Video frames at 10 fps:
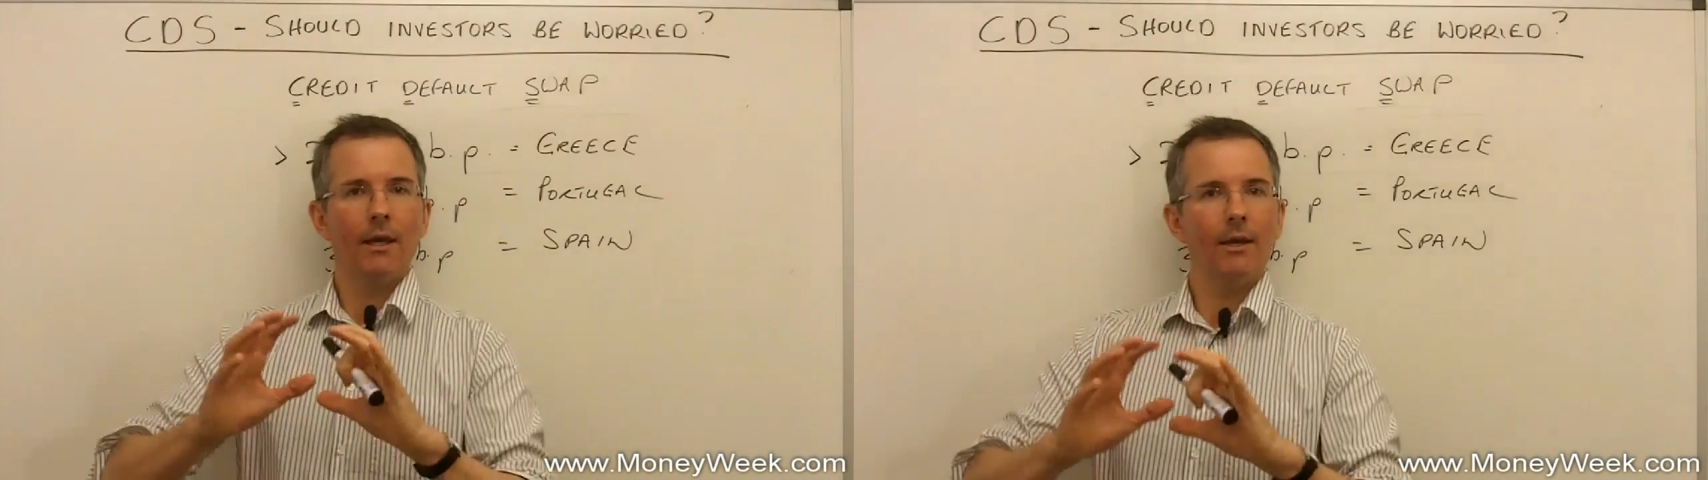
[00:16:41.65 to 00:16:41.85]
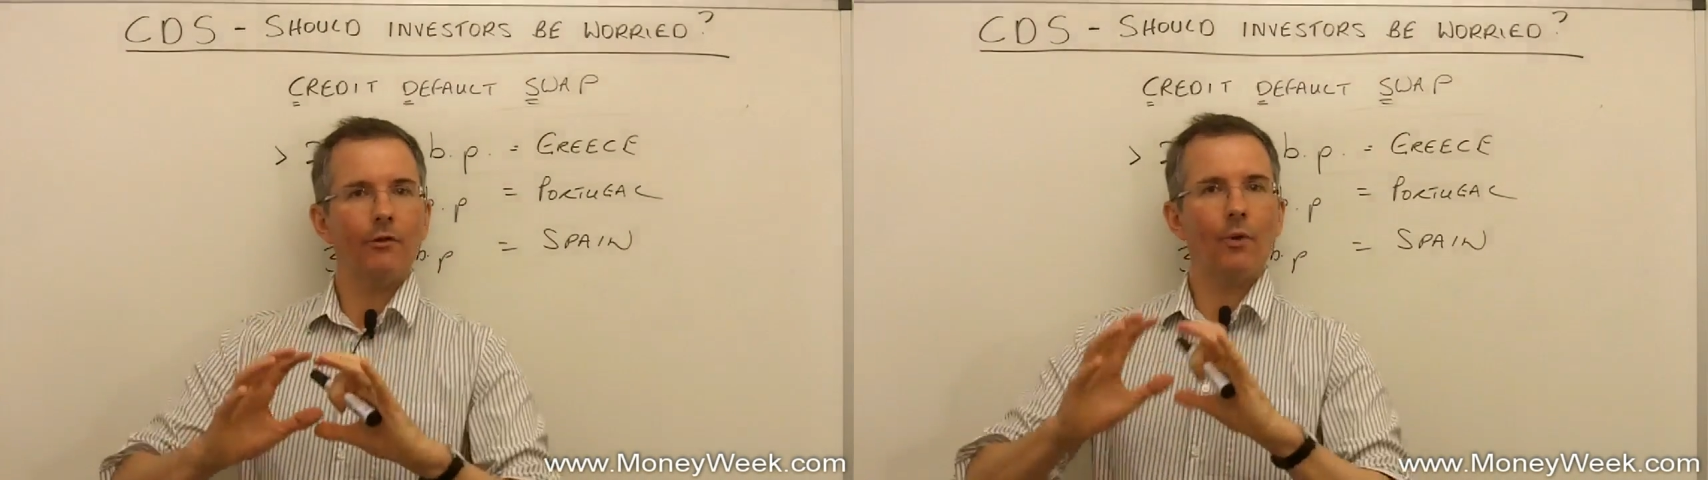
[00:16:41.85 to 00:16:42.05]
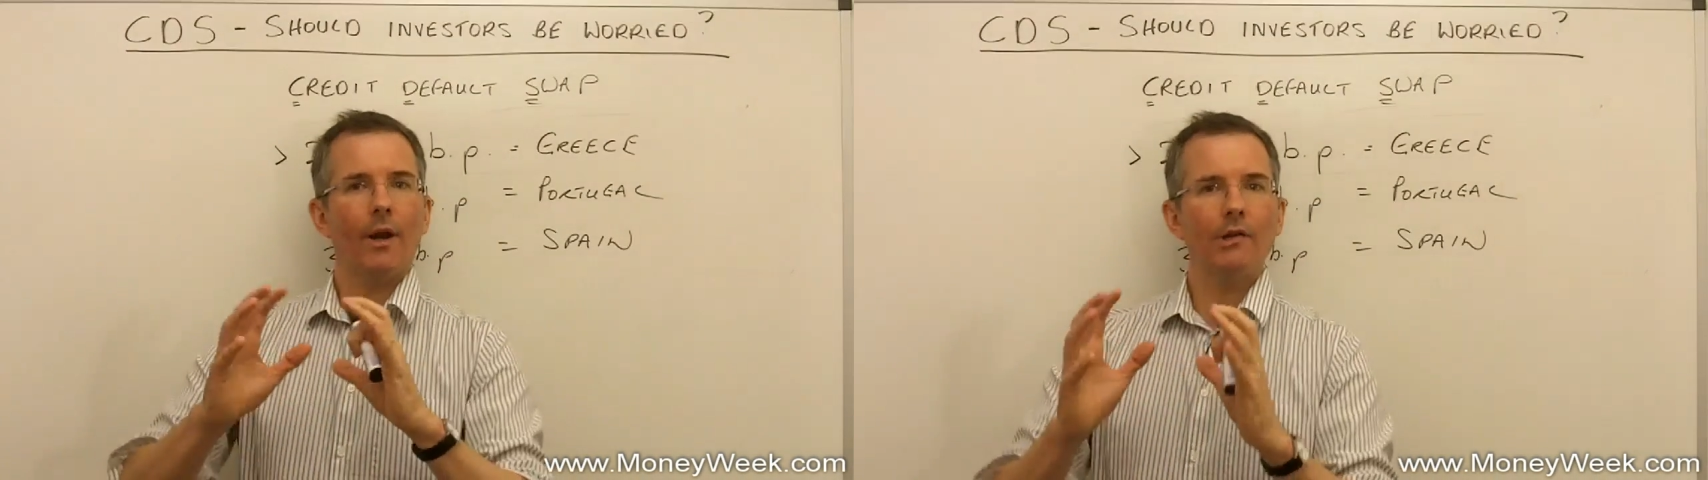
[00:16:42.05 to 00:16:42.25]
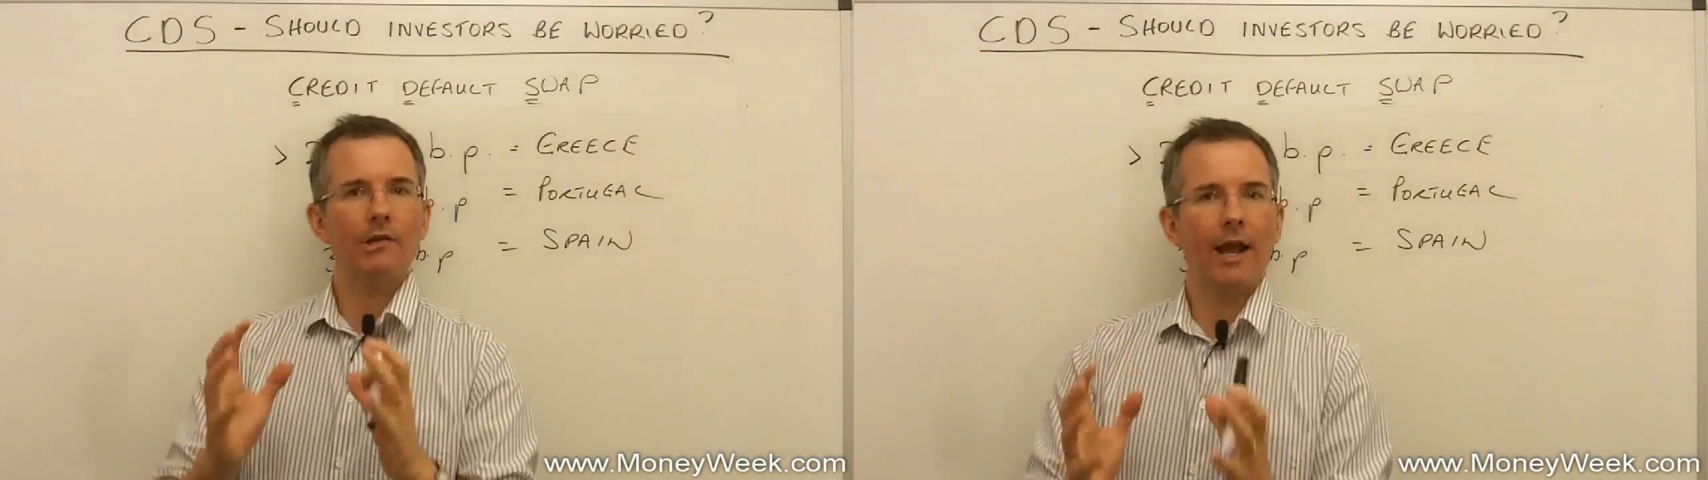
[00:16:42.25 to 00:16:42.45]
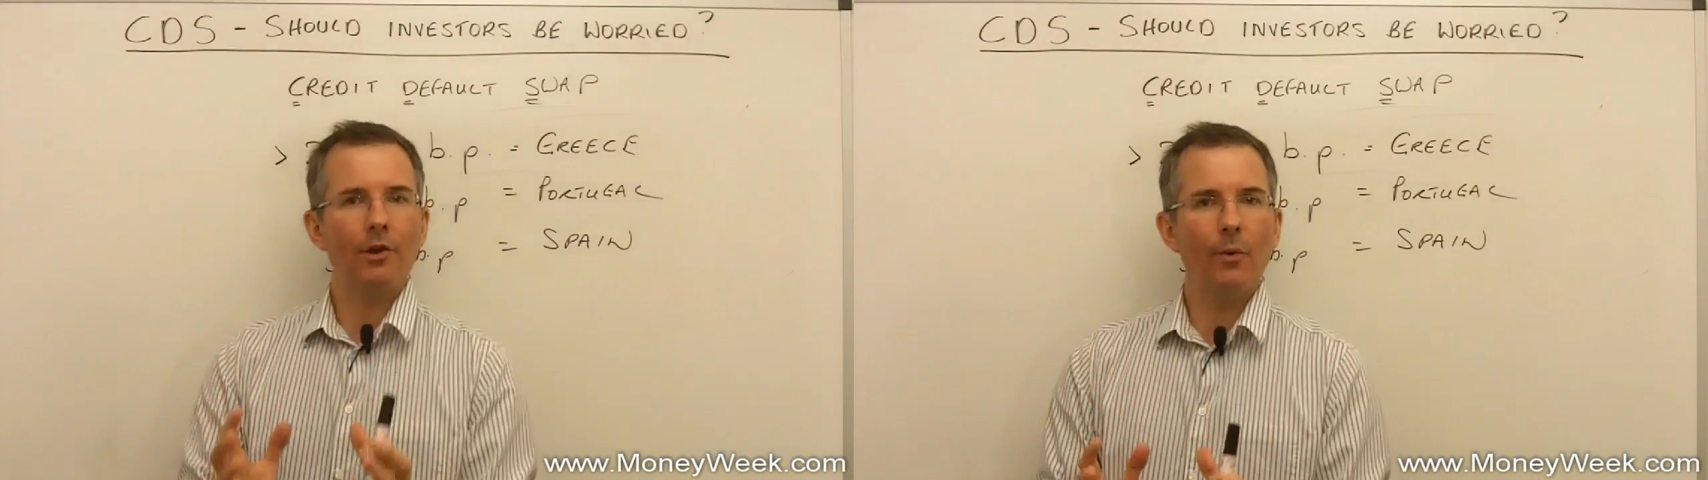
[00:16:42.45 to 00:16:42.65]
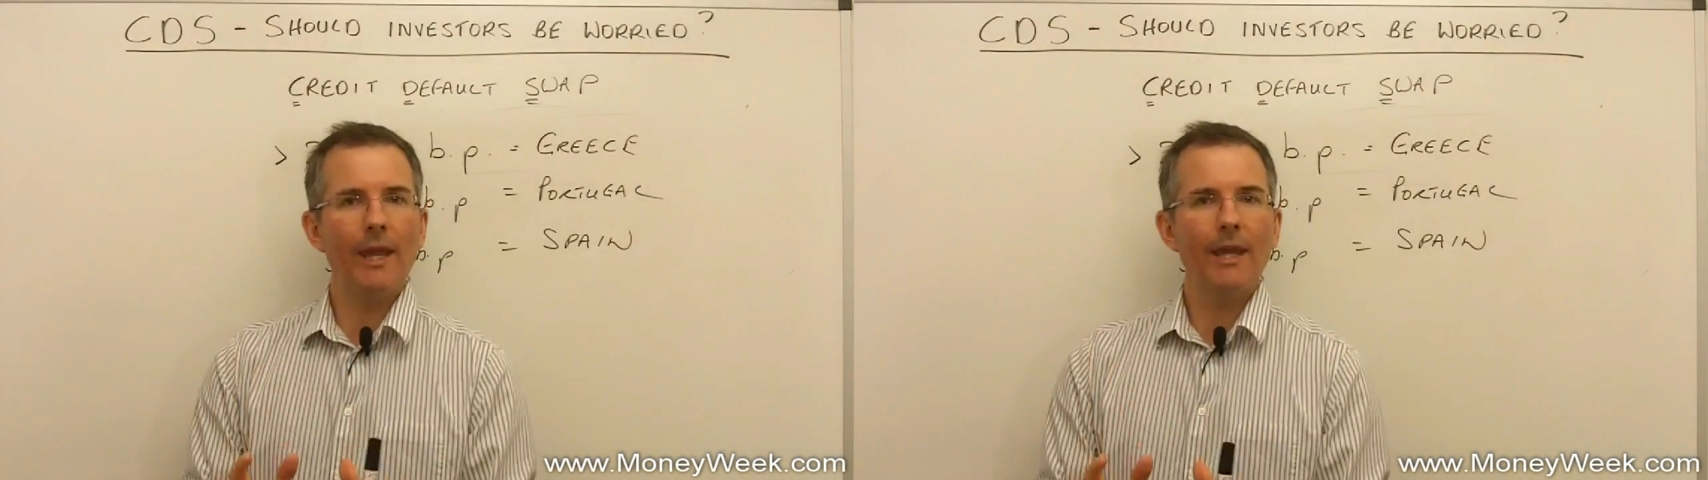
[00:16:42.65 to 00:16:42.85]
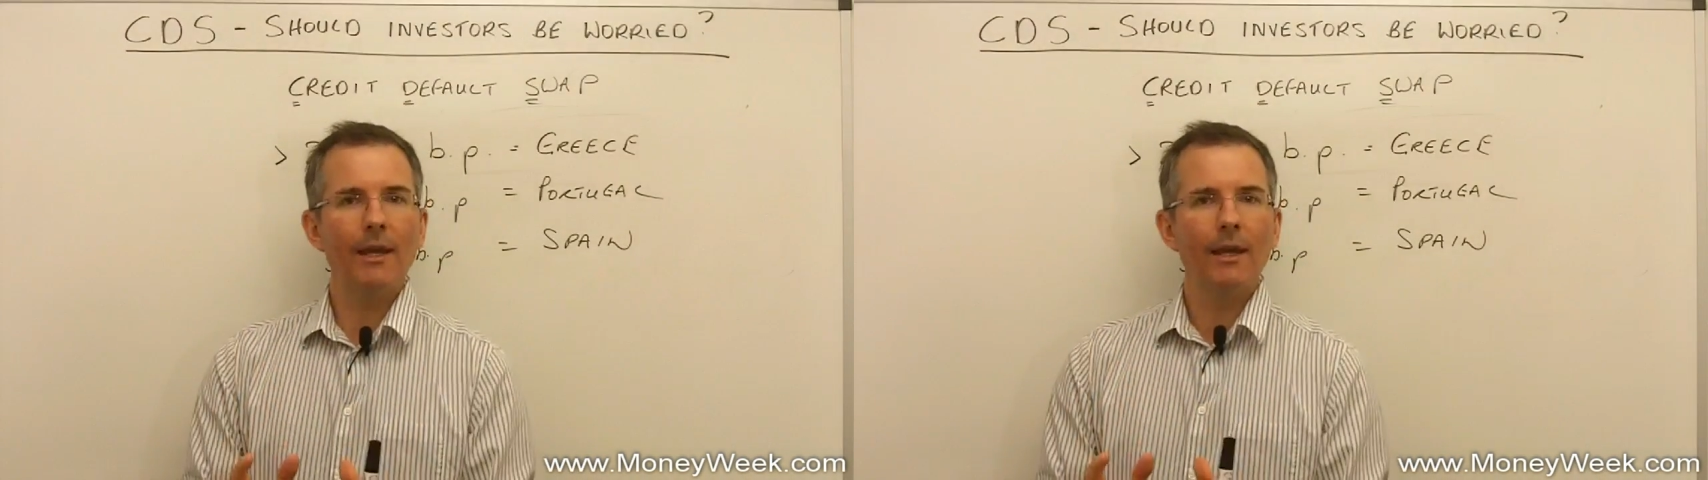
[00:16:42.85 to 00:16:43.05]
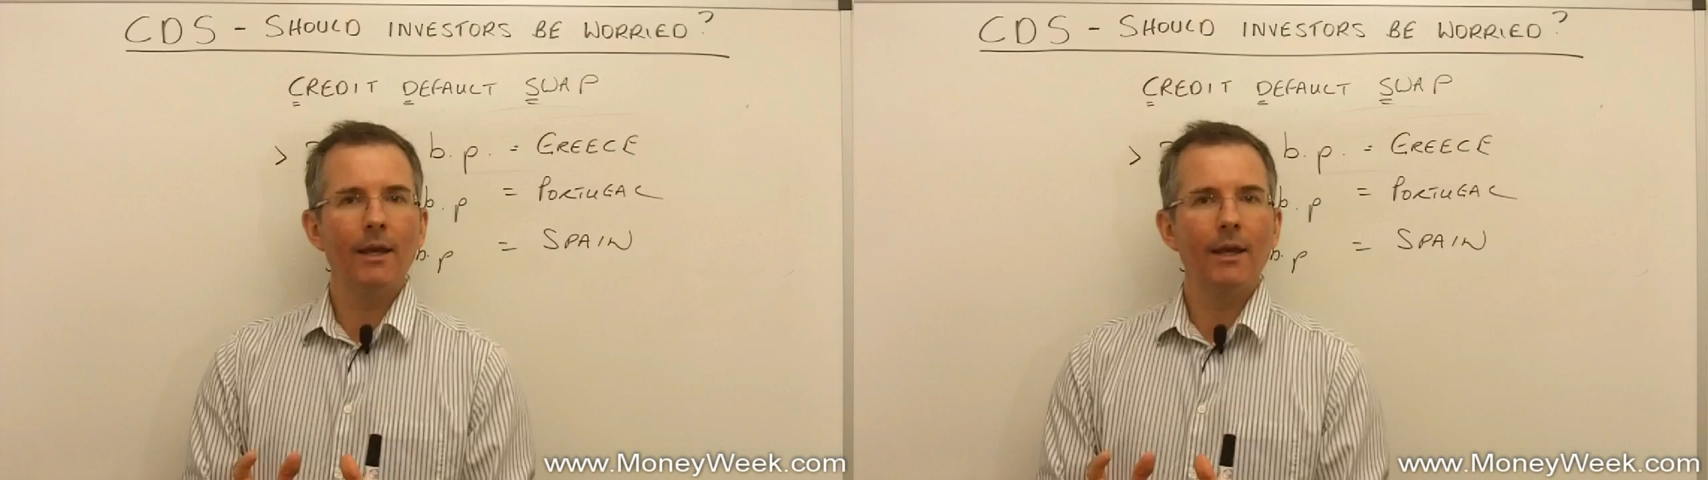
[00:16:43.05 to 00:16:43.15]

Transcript: it's quite shadowy,